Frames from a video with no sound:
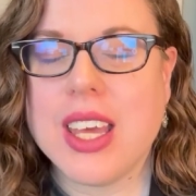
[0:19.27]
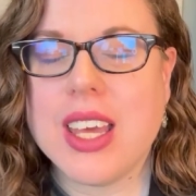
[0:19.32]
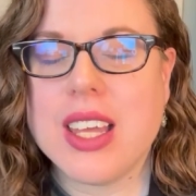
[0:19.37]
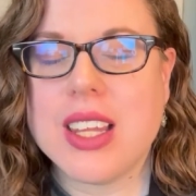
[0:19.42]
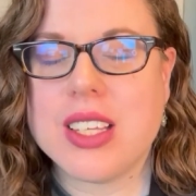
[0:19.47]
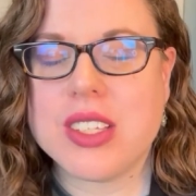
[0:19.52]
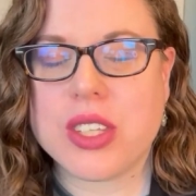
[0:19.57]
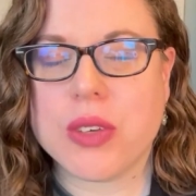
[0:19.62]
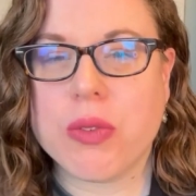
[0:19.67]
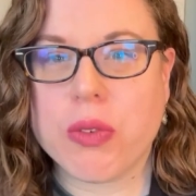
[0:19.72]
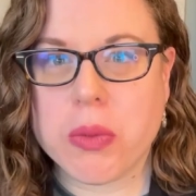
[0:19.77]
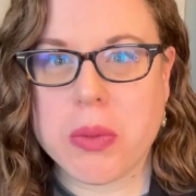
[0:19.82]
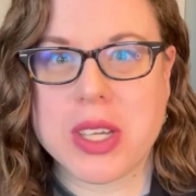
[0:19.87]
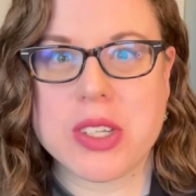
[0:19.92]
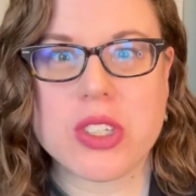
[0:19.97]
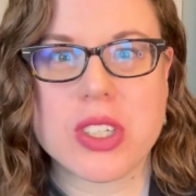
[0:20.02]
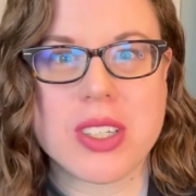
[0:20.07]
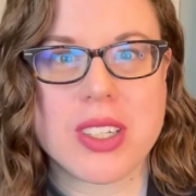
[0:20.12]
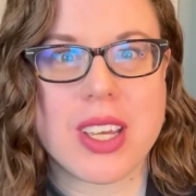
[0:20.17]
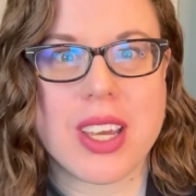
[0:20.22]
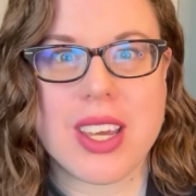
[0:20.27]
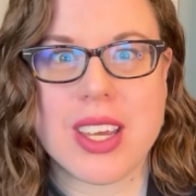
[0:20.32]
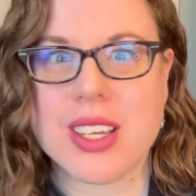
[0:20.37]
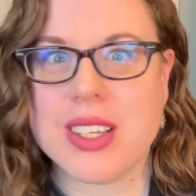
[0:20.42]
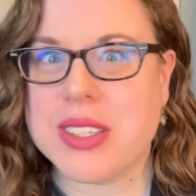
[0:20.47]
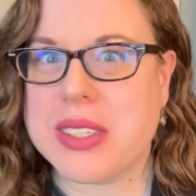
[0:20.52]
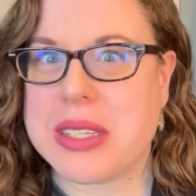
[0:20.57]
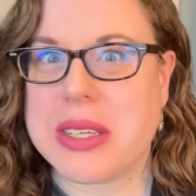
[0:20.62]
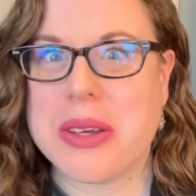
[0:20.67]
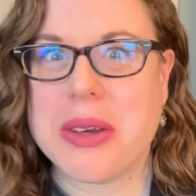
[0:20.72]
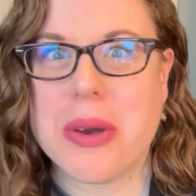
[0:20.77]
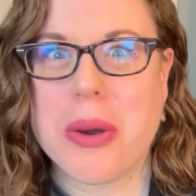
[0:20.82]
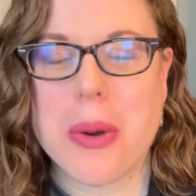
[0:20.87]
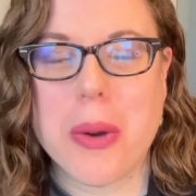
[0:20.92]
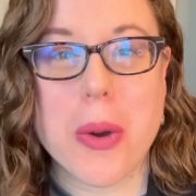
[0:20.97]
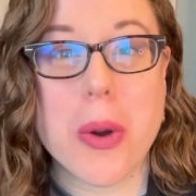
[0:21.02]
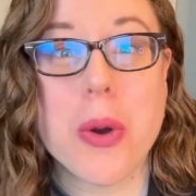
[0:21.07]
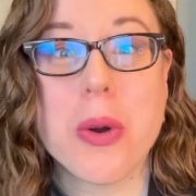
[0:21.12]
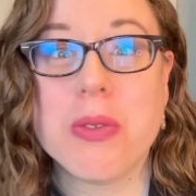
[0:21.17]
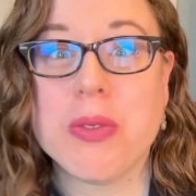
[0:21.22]
This information is
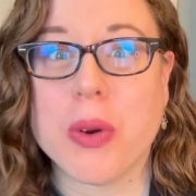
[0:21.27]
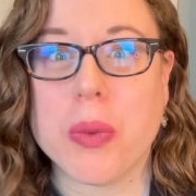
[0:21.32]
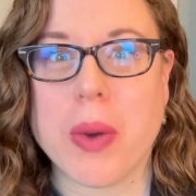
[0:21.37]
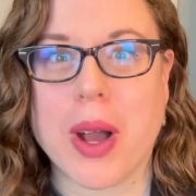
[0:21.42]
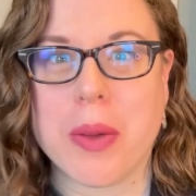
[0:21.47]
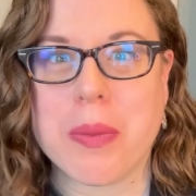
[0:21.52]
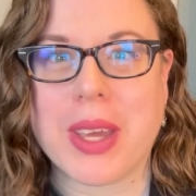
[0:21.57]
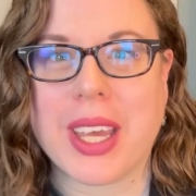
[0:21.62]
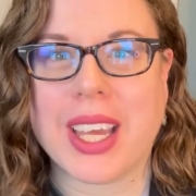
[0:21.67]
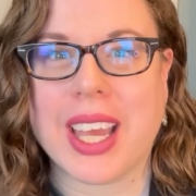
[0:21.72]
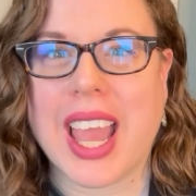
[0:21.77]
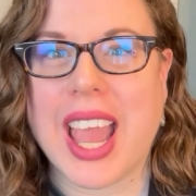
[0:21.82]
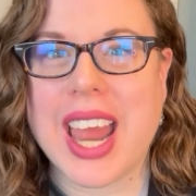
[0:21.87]
overwhelming.